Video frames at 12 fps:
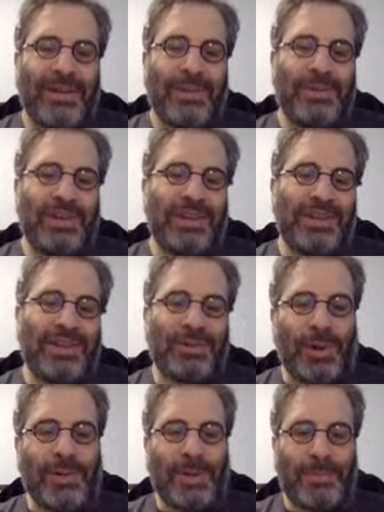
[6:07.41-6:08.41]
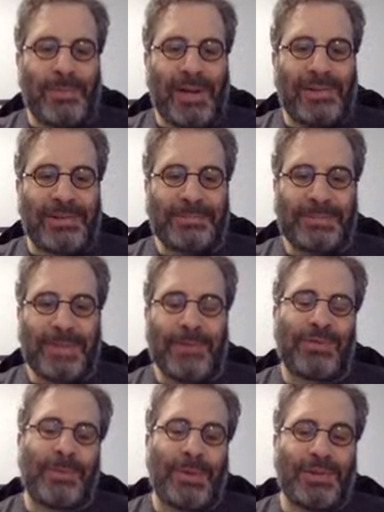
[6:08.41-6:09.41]
which I think is quite a bit better. That
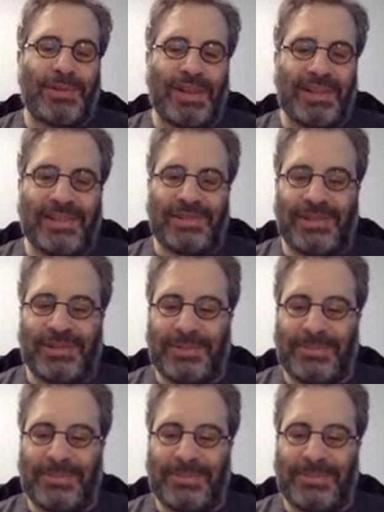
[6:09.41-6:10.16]
was from our second issue.